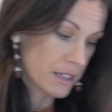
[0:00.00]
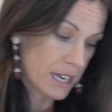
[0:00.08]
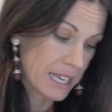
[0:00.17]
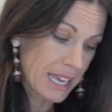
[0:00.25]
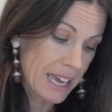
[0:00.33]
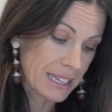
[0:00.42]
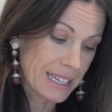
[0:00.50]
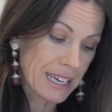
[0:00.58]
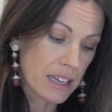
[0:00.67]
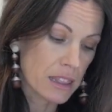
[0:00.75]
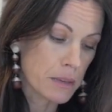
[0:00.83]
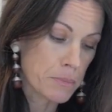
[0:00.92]
And again,
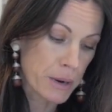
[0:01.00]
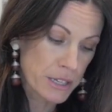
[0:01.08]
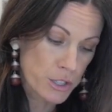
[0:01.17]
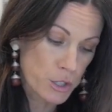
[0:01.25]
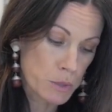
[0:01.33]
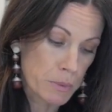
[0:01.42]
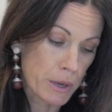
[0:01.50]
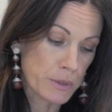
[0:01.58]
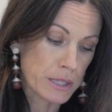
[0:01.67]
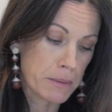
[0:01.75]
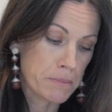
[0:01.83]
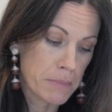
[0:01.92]
like the Brussels
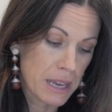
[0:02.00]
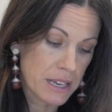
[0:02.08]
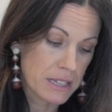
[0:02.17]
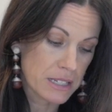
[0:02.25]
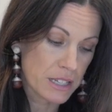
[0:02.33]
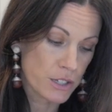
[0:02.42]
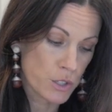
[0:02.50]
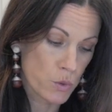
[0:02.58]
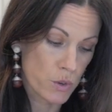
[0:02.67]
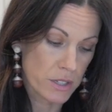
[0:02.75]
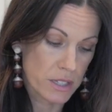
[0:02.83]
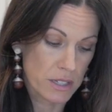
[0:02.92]
sprouts, amazing
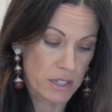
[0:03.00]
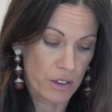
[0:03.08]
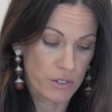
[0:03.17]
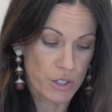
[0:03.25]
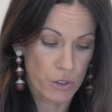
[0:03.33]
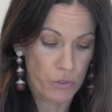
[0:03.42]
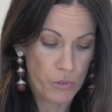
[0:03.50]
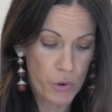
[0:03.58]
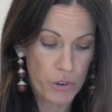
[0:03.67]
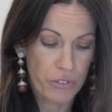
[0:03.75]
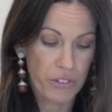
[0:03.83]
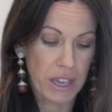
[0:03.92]
sources of
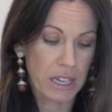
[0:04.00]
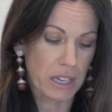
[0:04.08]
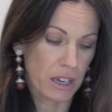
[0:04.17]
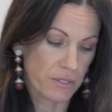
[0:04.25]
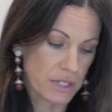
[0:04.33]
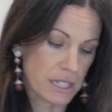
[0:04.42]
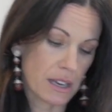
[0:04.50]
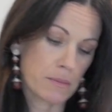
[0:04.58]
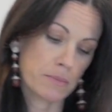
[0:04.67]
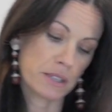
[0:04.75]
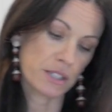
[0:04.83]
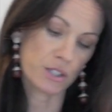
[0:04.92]
sulforaphane, of
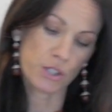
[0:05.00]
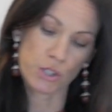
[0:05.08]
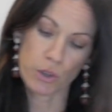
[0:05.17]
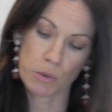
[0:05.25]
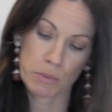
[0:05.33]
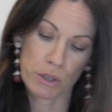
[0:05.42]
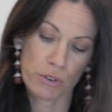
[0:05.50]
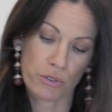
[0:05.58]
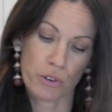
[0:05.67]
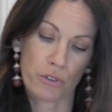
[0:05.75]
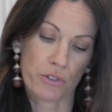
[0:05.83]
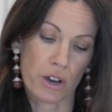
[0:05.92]
DIM. This is so
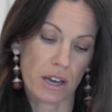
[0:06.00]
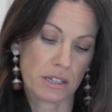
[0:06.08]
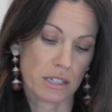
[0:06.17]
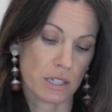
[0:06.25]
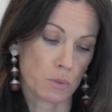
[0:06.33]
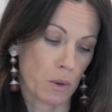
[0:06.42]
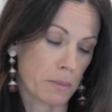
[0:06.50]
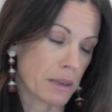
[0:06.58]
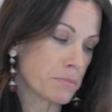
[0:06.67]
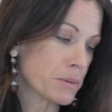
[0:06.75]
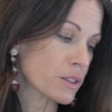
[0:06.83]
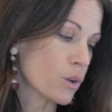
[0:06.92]
beautiful for us as
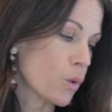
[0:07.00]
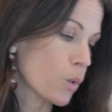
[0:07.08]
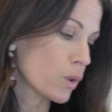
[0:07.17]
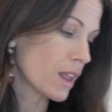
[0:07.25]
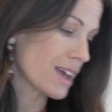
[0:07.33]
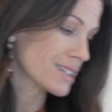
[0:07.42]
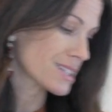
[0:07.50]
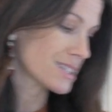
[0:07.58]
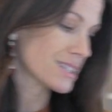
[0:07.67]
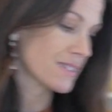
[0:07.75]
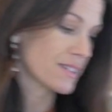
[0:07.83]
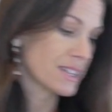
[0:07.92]
women, but the whole
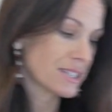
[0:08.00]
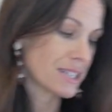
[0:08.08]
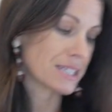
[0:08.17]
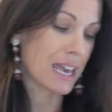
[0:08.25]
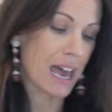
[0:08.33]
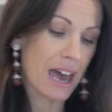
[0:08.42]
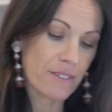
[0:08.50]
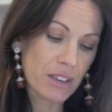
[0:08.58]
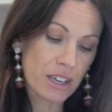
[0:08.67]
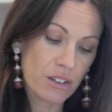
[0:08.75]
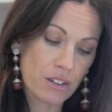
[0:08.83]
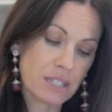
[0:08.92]
essence in this is
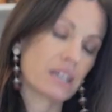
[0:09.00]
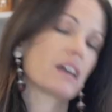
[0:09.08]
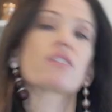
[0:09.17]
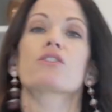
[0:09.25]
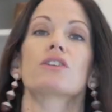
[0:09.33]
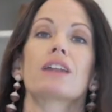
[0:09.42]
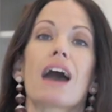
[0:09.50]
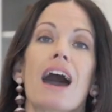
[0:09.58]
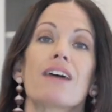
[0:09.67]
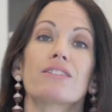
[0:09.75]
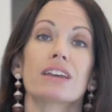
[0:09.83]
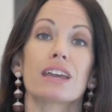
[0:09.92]
having it all together and
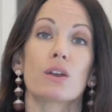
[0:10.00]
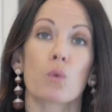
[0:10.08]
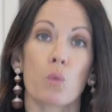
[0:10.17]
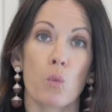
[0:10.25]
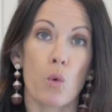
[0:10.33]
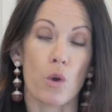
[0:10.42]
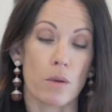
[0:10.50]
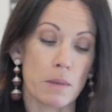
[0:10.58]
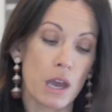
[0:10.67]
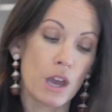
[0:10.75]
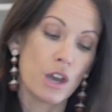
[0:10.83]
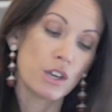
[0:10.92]
having it warm.
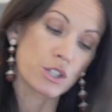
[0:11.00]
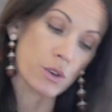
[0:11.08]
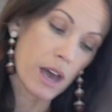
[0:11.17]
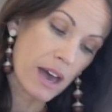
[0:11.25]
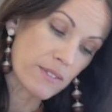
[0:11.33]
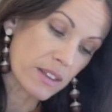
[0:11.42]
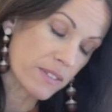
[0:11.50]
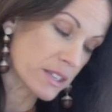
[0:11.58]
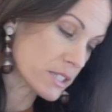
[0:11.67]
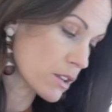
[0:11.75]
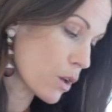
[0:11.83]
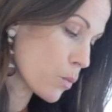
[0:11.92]
So having
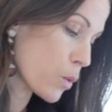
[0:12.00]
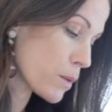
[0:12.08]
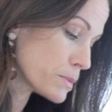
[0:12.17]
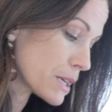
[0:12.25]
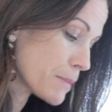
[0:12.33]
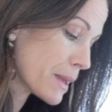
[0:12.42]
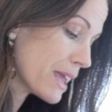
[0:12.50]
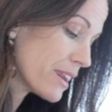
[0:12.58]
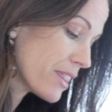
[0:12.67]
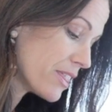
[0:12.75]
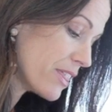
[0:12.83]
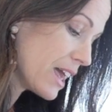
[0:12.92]
this all warmed up,
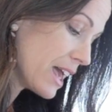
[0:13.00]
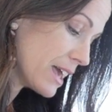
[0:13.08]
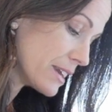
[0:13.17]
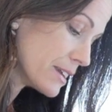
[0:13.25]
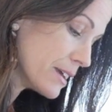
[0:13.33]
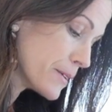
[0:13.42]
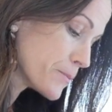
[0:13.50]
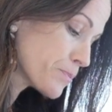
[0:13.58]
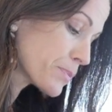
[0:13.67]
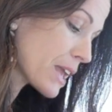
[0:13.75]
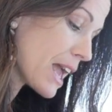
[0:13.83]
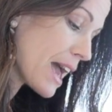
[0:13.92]
and then
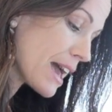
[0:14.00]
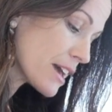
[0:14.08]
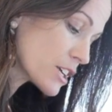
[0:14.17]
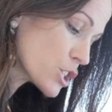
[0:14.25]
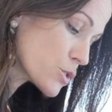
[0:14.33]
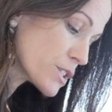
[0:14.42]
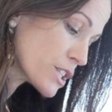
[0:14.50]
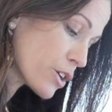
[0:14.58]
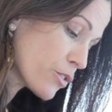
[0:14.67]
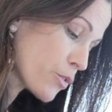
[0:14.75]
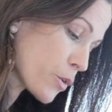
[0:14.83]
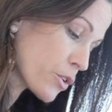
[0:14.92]
extra
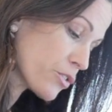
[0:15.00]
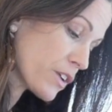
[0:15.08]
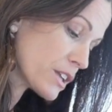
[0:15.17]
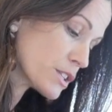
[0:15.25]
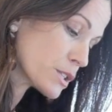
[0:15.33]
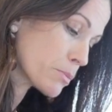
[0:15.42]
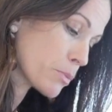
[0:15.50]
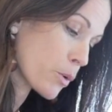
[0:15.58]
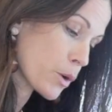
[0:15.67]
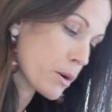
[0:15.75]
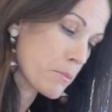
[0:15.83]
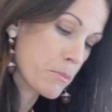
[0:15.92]
sulforaphane
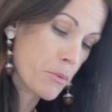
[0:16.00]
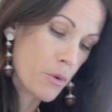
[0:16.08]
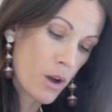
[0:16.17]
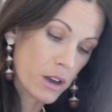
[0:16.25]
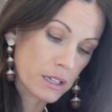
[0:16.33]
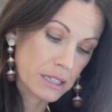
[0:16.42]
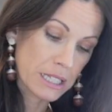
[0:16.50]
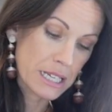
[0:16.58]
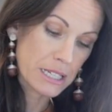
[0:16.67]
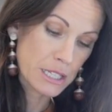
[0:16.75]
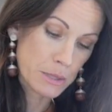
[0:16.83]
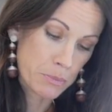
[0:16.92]
support
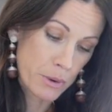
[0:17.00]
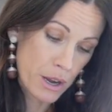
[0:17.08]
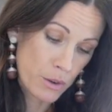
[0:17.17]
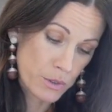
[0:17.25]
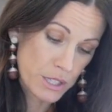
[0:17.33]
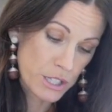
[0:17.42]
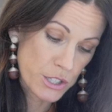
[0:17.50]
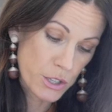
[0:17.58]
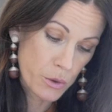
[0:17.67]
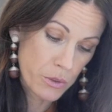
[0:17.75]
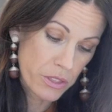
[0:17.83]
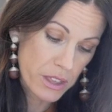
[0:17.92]
broccoli sprouts.
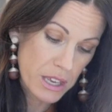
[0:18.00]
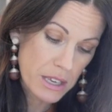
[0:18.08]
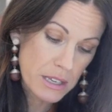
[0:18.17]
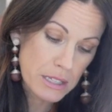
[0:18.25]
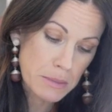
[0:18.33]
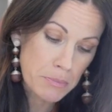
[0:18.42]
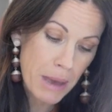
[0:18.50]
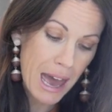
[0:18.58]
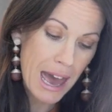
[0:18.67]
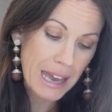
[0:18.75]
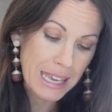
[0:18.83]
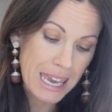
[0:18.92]
So these
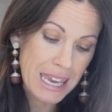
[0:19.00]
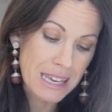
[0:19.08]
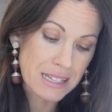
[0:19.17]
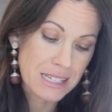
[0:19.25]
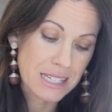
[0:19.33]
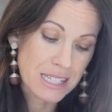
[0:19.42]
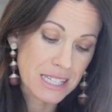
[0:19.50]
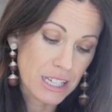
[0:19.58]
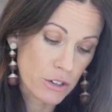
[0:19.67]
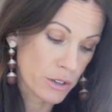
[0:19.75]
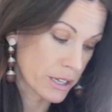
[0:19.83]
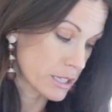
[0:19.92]
pack a
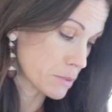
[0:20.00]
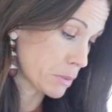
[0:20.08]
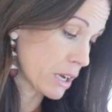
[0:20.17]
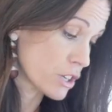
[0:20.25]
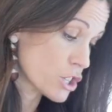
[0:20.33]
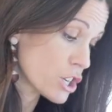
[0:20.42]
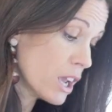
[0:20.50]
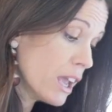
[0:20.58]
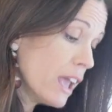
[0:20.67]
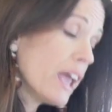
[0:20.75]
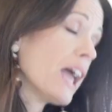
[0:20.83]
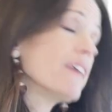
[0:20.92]
serious punch,
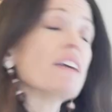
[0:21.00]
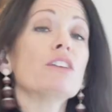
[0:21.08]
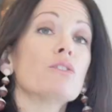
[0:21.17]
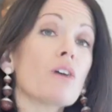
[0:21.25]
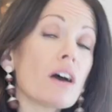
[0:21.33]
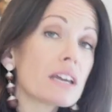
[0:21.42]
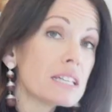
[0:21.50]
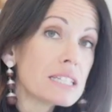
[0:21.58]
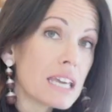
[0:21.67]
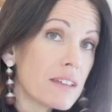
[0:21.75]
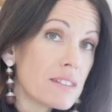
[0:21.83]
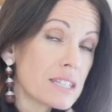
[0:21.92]
and they do not
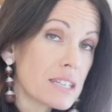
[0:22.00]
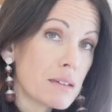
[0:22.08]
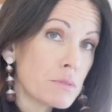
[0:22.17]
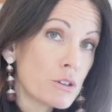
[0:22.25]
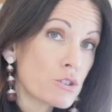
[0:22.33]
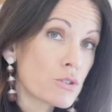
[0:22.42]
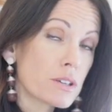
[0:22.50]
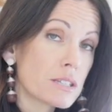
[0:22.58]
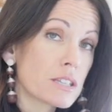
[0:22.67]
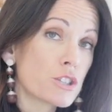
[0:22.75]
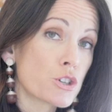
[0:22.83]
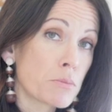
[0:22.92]
contain the same
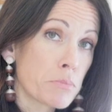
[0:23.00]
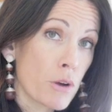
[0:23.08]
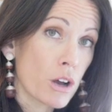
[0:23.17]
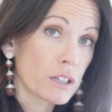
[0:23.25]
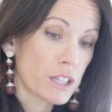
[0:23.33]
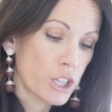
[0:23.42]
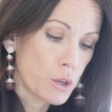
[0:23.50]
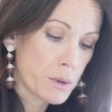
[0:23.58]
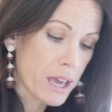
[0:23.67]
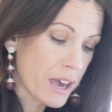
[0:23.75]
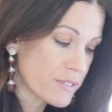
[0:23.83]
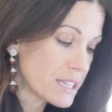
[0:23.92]
nutrients as your broccoli. You
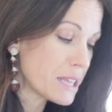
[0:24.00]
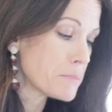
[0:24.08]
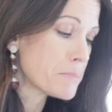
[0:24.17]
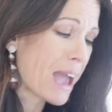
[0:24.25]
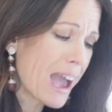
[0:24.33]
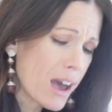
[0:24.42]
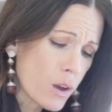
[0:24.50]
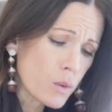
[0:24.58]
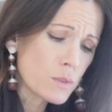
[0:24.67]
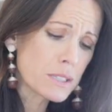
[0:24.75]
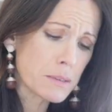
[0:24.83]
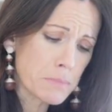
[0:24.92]
would have to eat
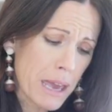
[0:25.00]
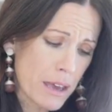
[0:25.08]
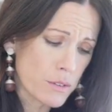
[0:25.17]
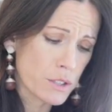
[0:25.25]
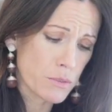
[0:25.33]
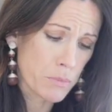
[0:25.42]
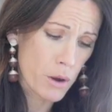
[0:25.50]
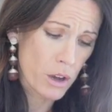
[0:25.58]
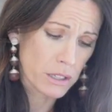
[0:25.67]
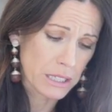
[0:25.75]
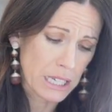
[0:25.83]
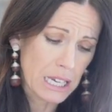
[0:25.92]
pounds and pounds of
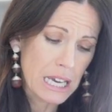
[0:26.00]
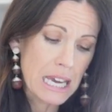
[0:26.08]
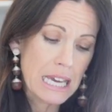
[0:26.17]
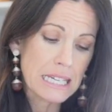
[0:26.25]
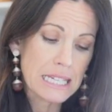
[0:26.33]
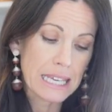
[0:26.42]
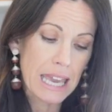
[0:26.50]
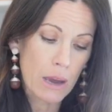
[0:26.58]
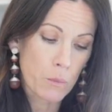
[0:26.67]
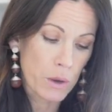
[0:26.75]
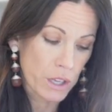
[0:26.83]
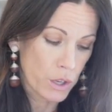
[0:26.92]
broccoli to
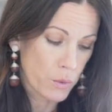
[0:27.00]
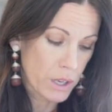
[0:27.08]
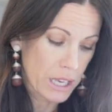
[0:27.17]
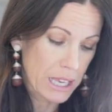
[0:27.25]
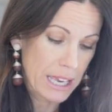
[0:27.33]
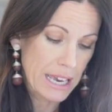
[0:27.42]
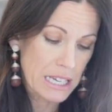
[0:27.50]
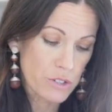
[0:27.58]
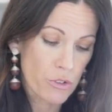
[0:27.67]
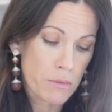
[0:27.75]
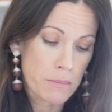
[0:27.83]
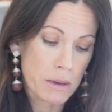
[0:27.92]
get what you can get
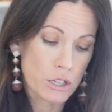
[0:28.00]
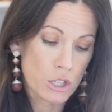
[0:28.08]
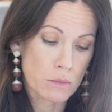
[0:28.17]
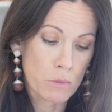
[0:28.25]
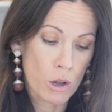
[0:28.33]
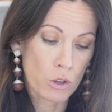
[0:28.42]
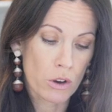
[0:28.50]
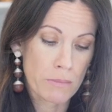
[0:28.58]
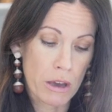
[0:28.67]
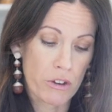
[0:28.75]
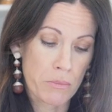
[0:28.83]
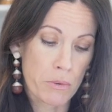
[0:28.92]
from a much smaller
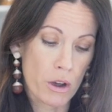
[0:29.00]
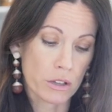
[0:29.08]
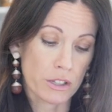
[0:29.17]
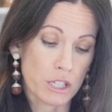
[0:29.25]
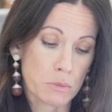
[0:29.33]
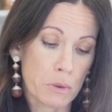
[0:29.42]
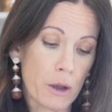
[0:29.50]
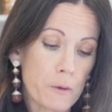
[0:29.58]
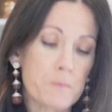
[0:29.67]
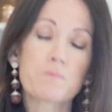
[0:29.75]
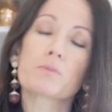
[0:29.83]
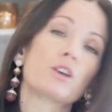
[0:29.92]
amount of broccoli
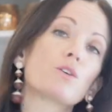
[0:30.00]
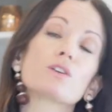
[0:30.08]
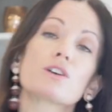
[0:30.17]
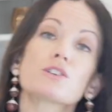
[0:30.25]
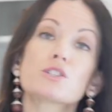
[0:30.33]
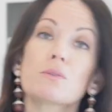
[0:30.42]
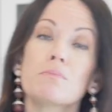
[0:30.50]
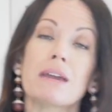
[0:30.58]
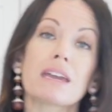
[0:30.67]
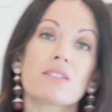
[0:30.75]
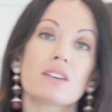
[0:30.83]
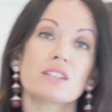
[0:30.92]
sprout. You can also
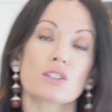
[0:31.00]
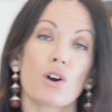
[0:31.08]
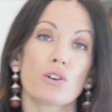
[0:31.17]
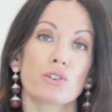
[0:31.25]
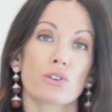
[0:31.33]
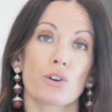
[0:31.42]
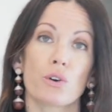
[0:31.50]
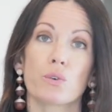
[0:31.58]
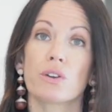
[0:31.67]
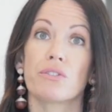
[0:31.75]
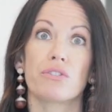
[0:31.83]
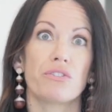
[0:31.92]
make these on your
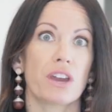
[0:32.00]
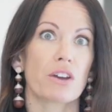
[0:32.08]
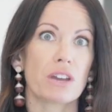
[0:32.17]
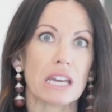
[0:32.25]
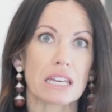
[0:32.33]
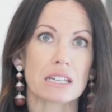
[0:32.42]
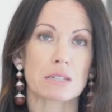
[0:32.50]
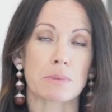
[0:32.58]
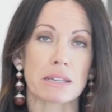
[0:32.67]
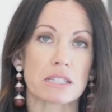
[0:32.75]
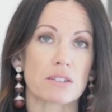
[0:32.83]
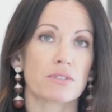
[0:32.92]
own very
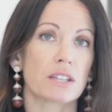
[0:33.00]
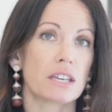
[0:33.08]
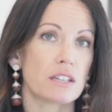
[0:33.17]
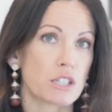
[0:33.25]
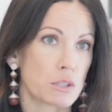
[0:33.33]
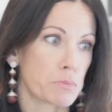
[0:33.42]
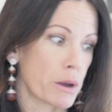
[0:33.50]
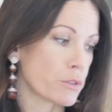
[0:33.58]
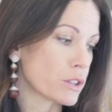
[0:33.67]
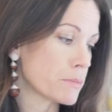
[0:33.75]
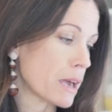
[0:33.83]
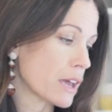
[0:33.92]
inexpensively,
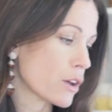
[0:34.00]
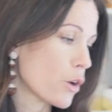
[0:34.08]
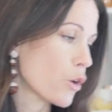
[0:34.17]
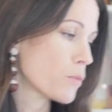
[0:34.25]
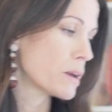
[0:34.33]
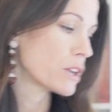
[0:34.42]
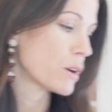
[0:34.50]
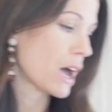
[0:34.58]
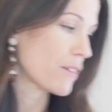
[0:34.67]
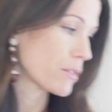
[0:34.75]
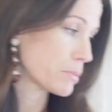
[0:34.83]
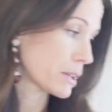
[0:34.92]
sprout them at home, and you
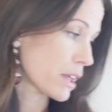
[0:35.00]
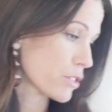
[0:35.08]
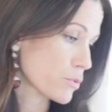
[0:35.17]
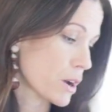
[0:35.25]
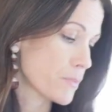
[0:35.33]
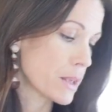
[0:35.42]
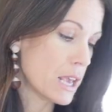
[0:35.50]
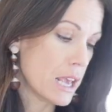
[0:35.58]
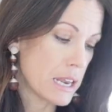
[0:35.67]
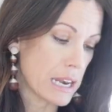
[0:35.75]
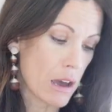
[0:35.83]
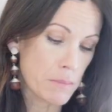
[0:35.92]
have a plethora.
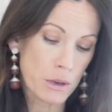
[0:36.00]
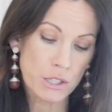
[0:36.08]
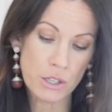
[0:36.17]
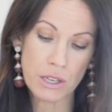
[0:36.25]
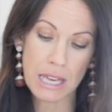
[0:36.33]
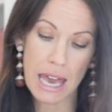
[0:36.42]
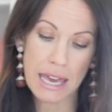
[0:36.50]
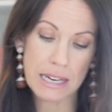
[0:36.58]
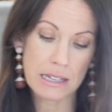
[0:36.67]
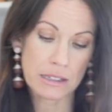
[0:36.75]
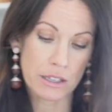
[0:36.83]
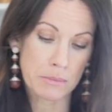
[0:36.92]
Now I'm also gonna add
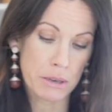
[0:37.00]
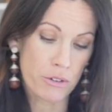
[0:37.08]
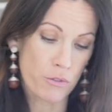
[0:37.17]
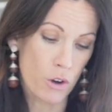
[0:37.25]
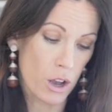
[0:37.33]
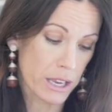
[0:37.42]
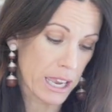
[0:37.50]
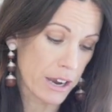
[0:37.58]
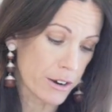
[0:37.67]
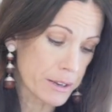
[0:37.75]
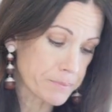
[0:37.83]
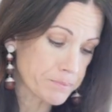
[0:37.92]
in a little bit of raw
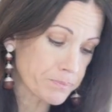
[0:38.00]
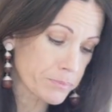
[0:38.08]
carrot.